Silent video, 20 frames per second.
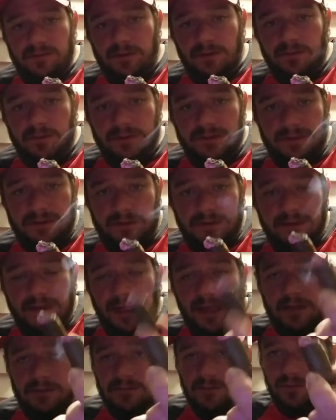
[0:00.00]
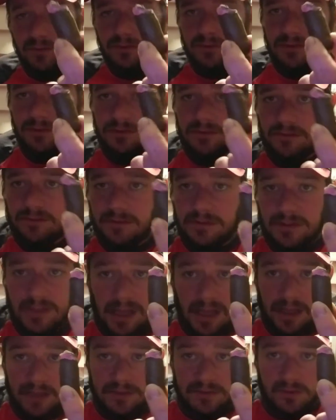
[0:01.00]
me was the nodules. The
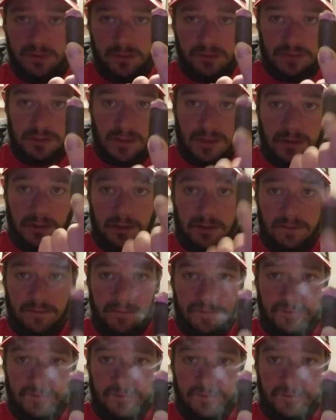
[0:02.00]
nodules of